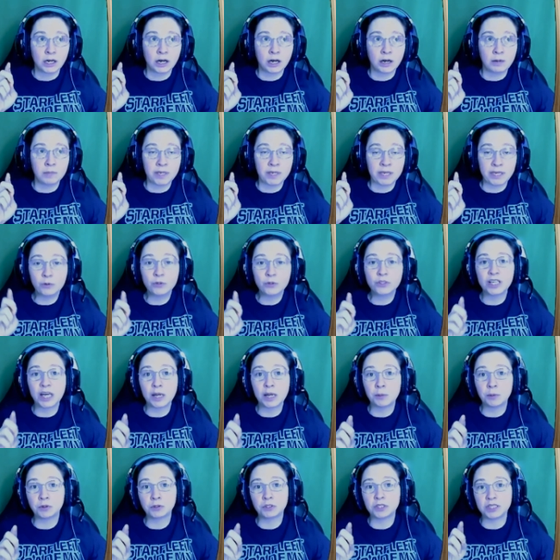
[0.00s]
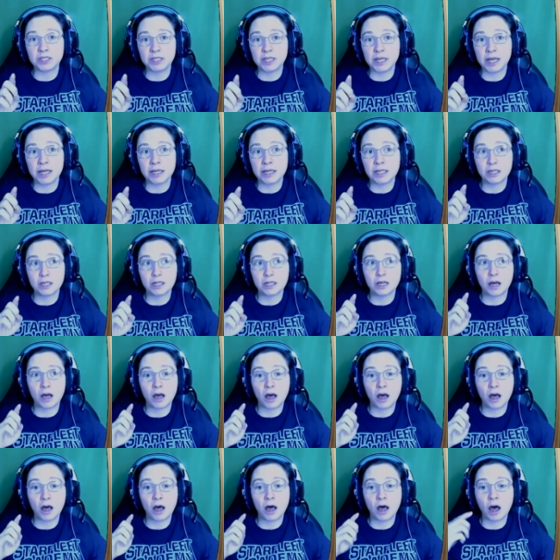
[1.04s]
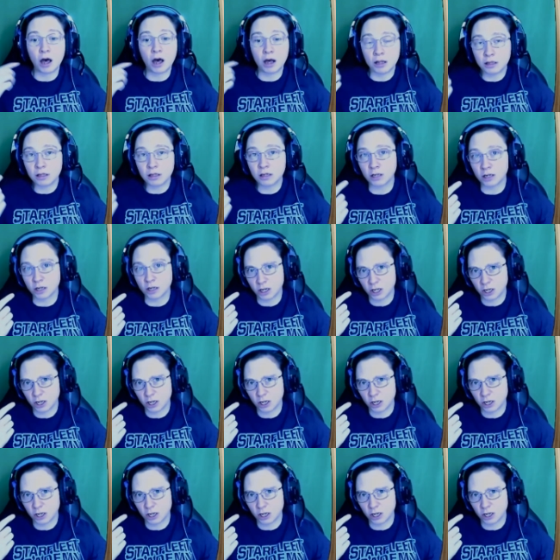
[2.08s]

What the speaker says: he was able to get other